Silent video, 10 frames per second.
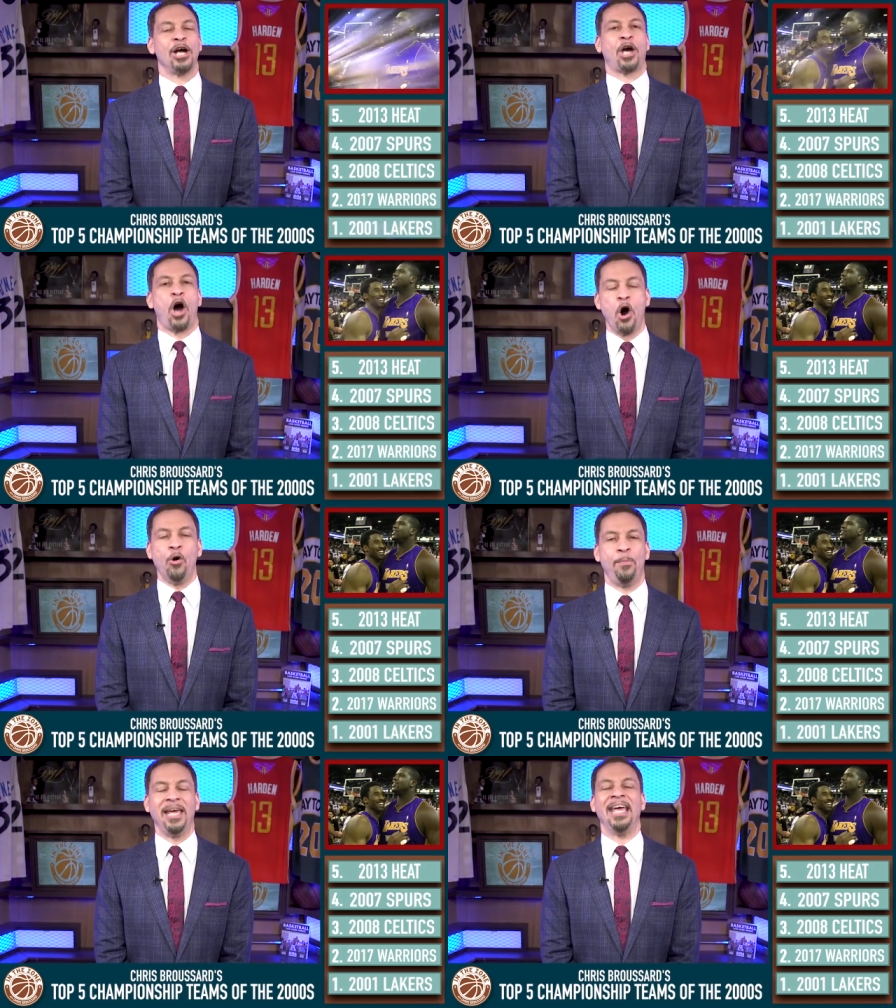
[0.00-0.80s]

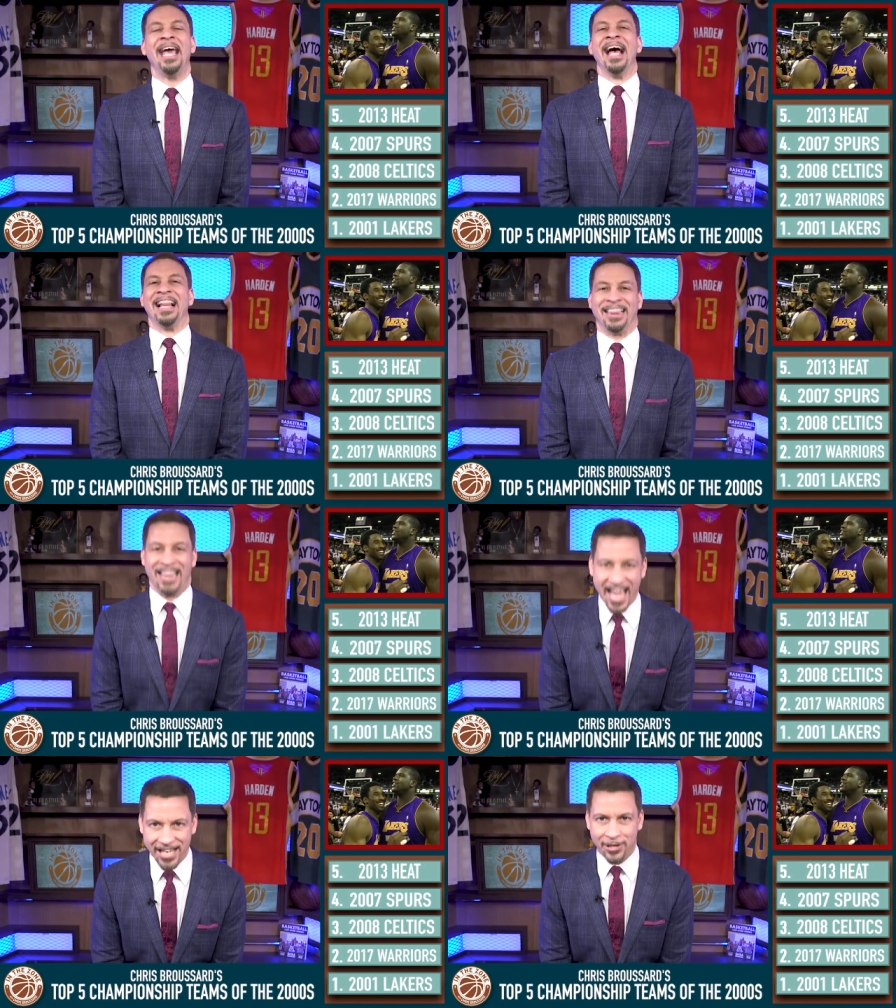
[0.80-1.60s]
Kobe
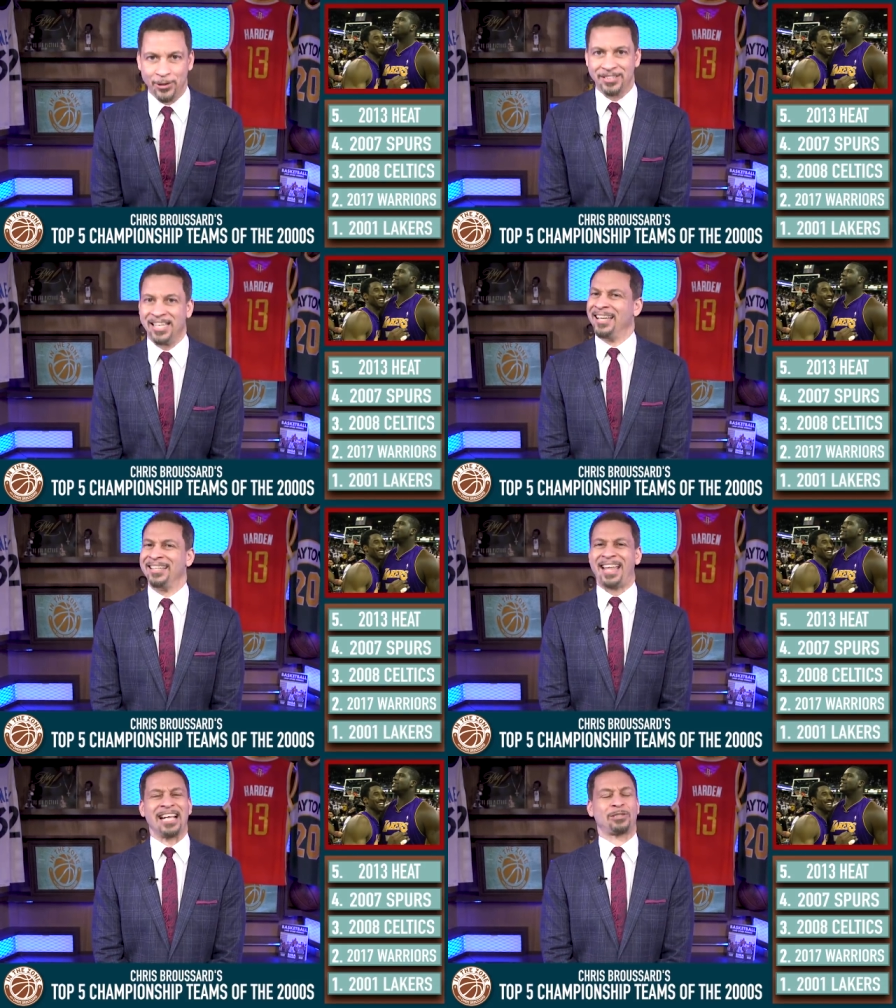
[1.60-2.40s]
Lakers.
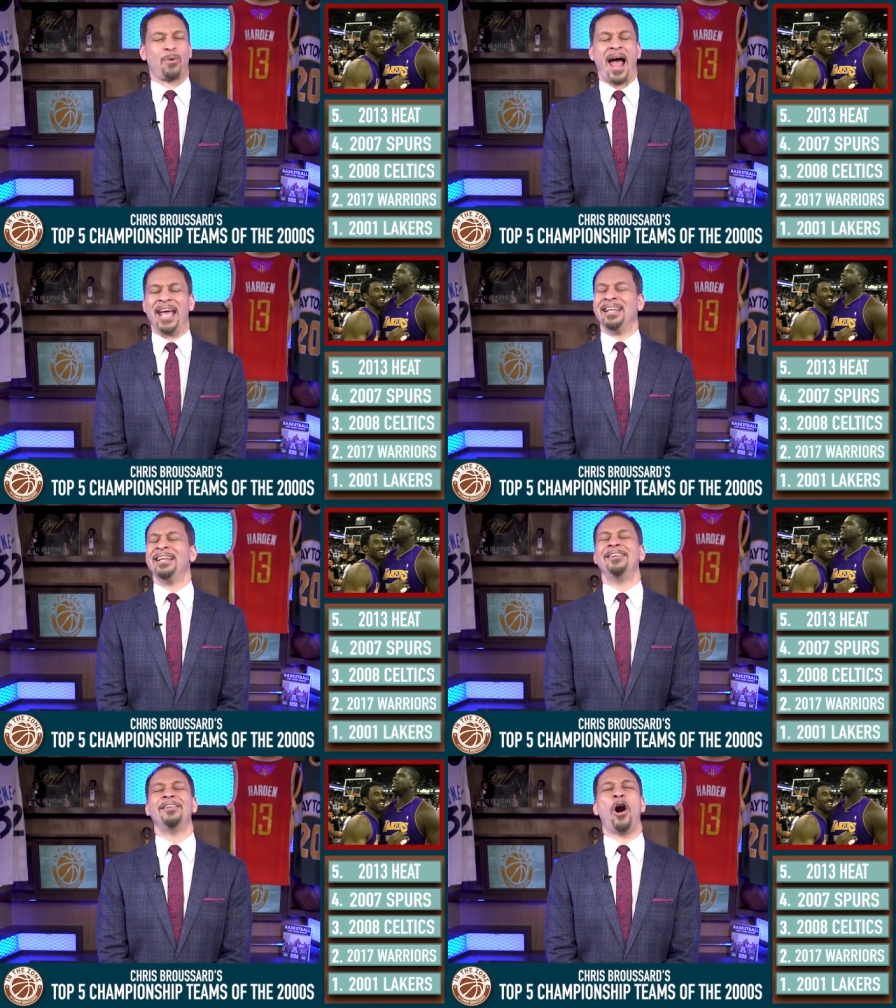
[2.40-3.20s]
That's right,
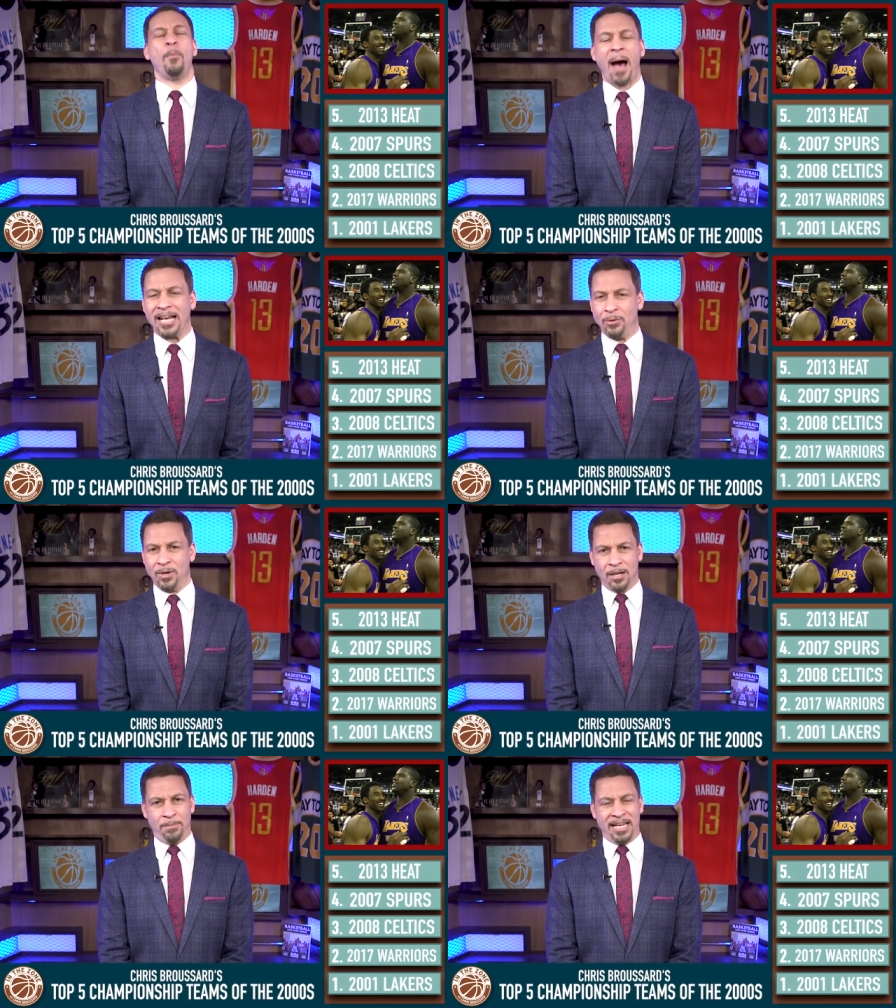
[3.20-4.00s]
Nobody
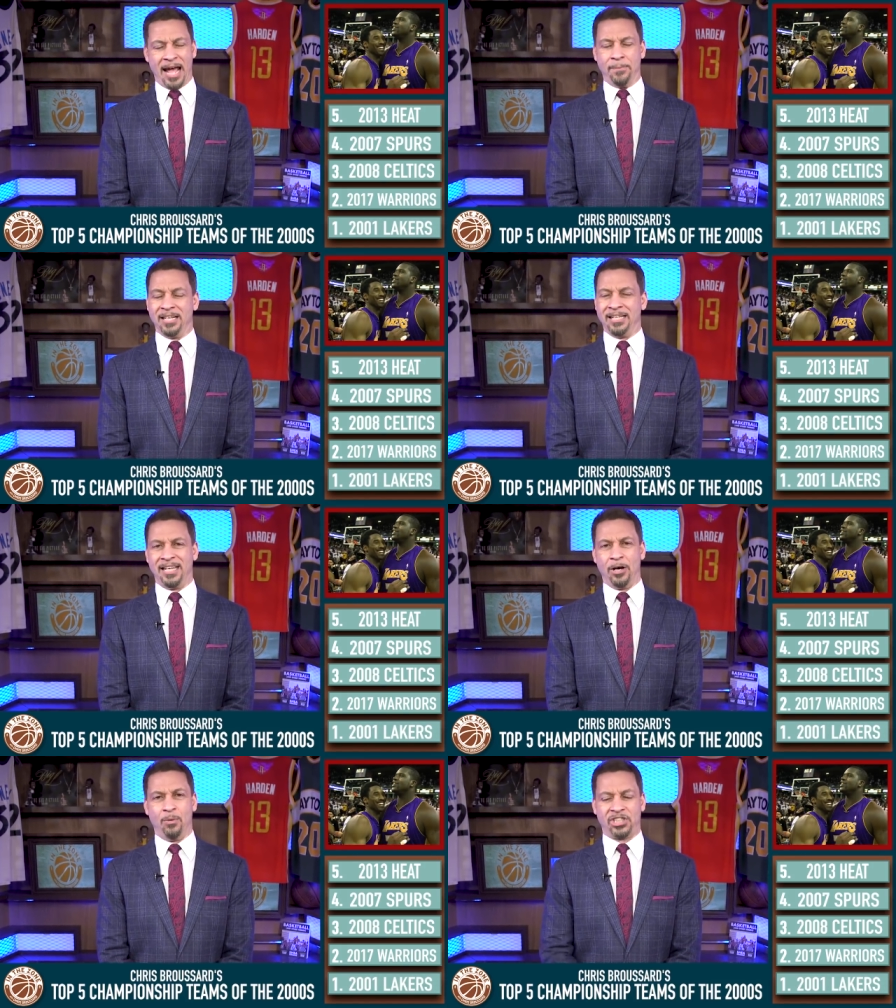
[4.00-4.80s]
would have been able to
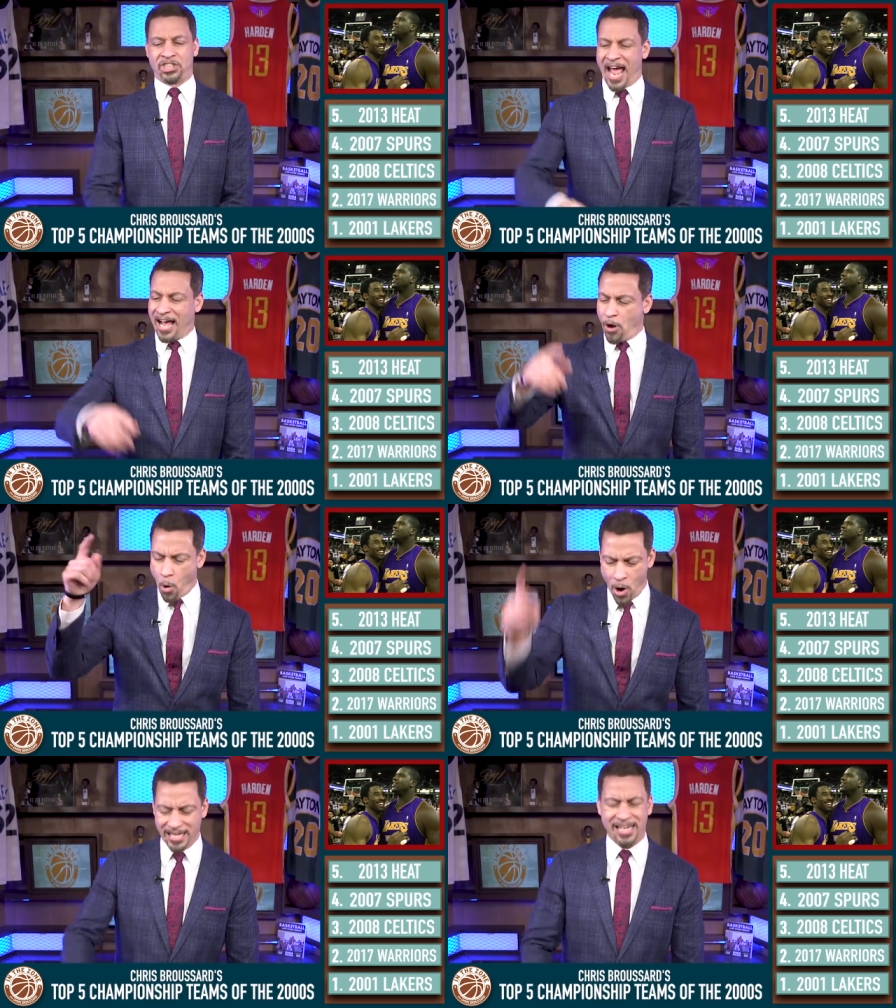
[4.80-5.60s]
deal with Shaq
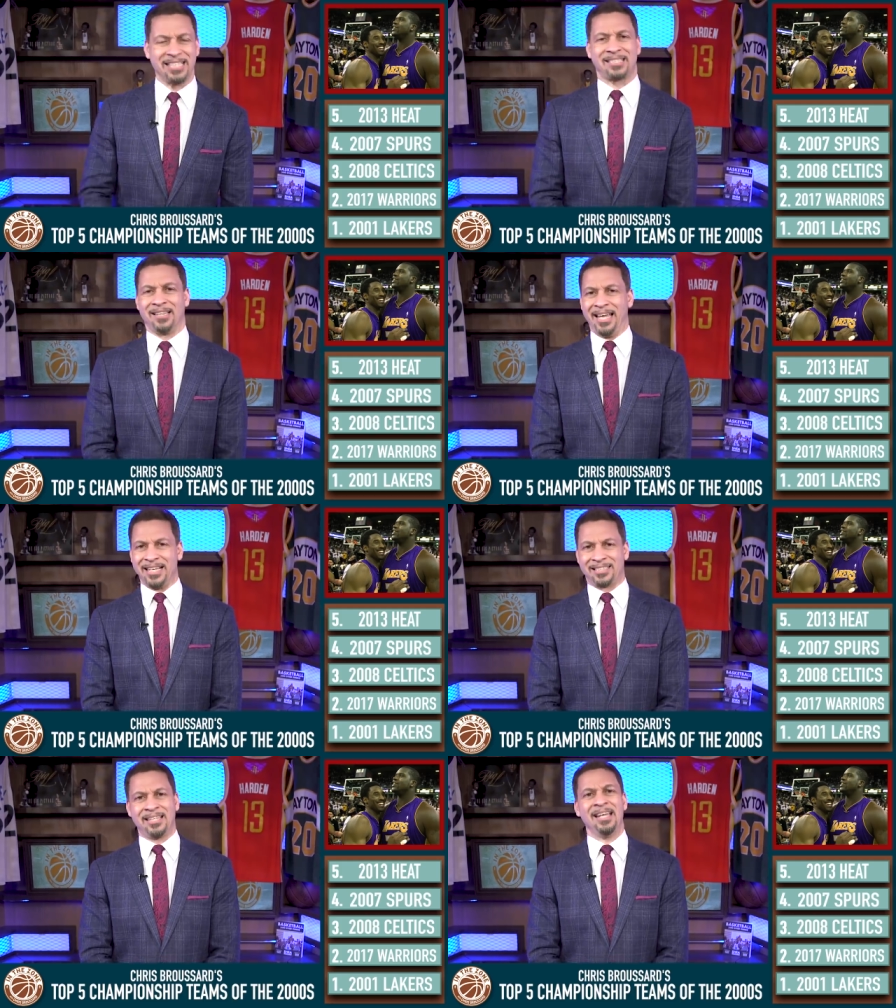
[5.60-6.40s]
on this
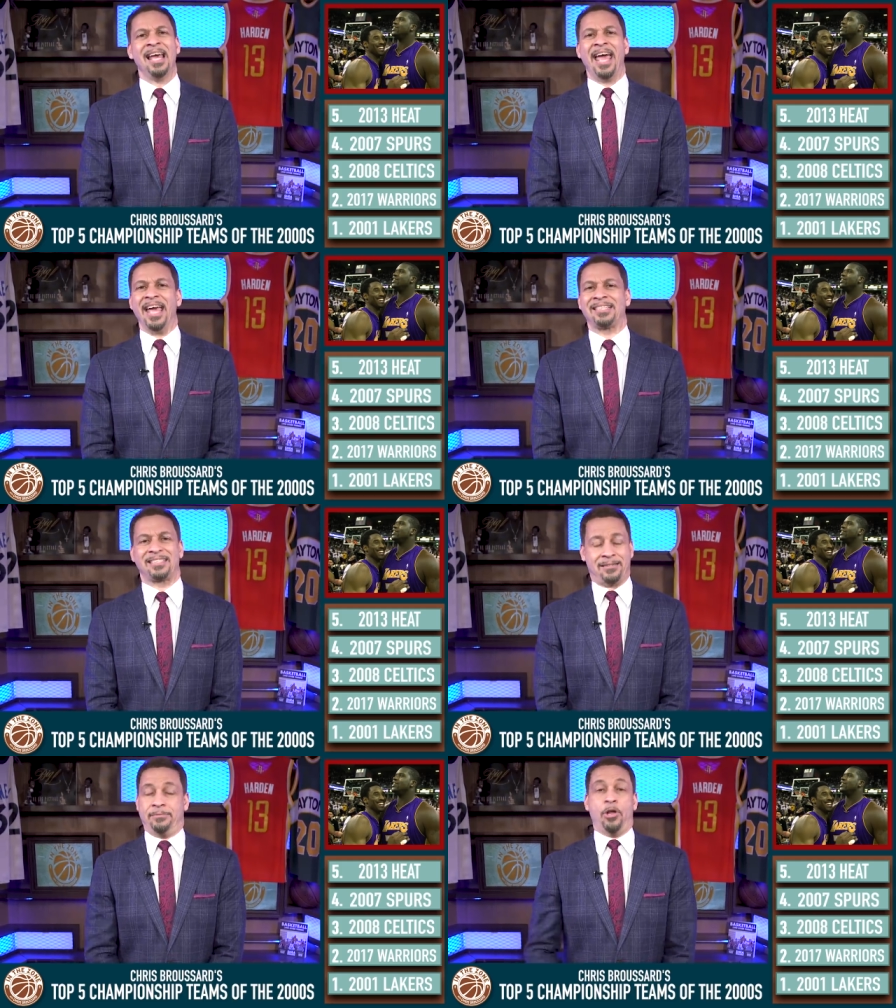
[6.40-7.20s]
list.
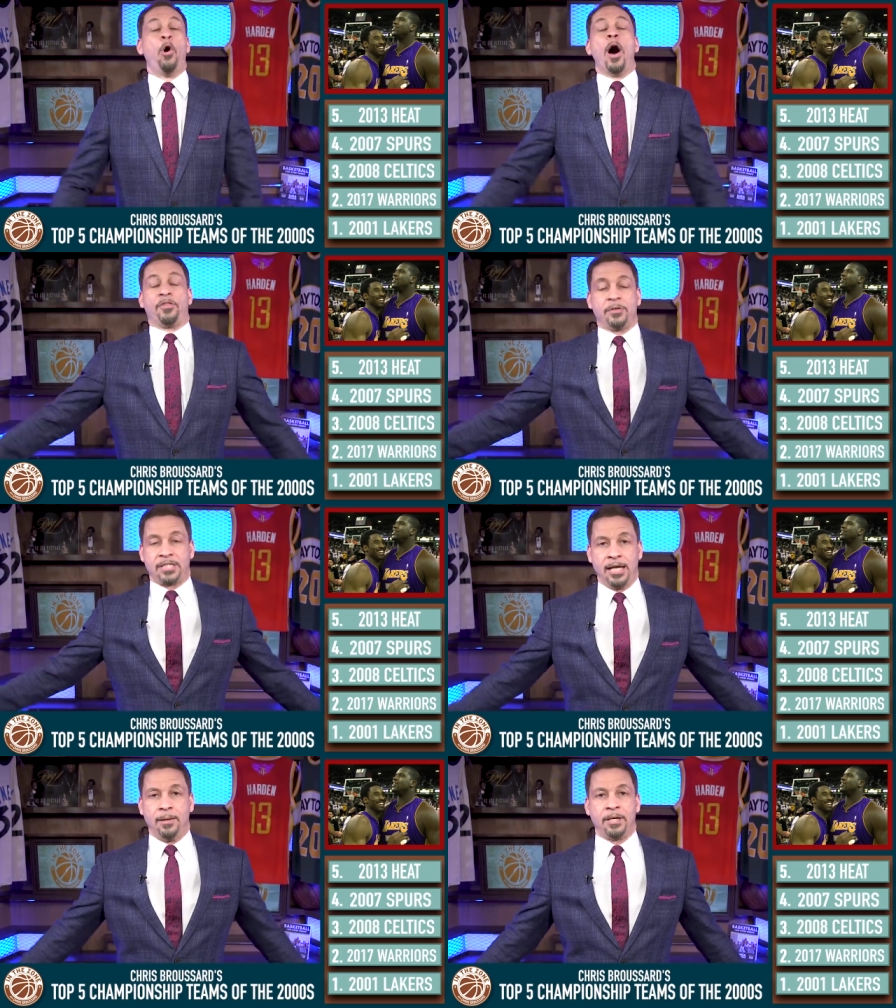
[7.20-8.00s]
no other
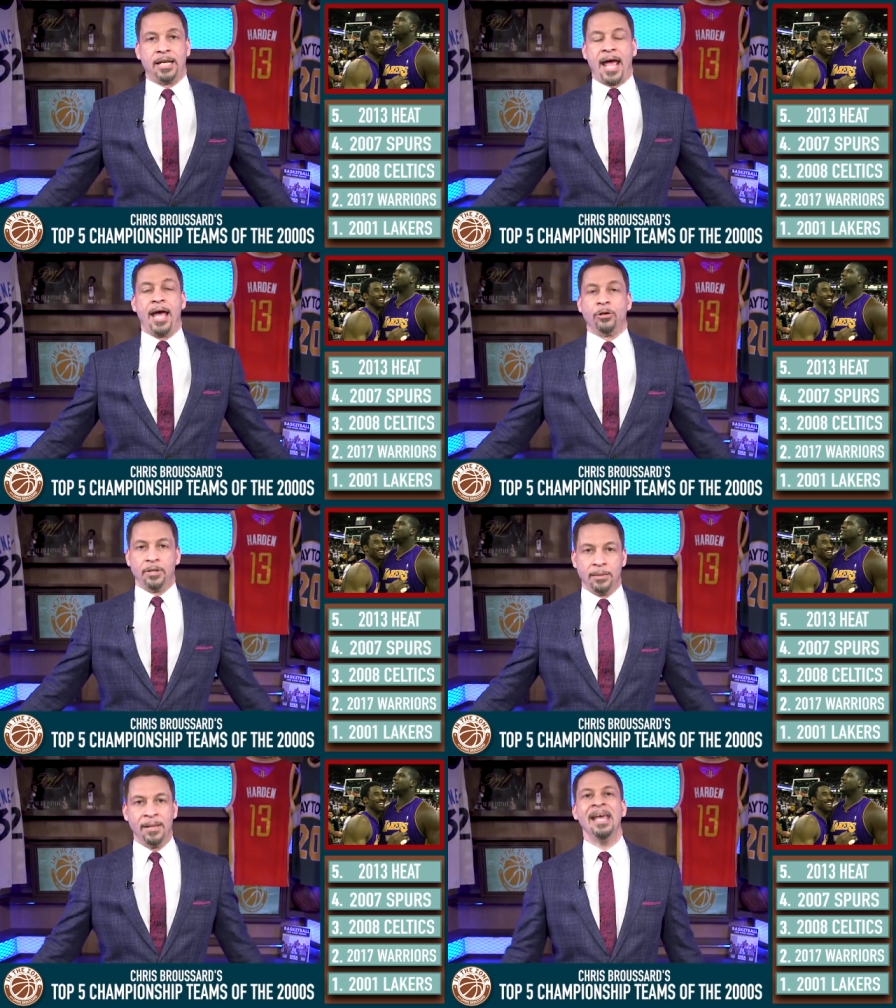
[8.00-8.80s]
team could have
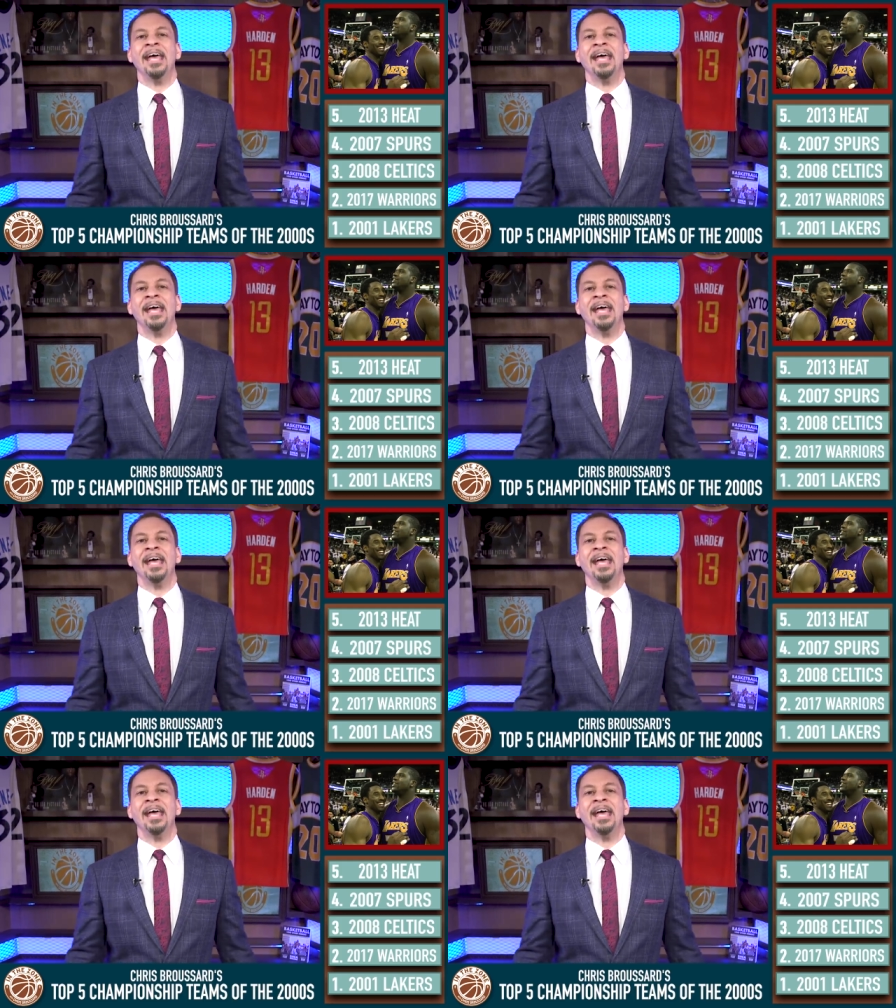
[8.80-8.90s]
handled him.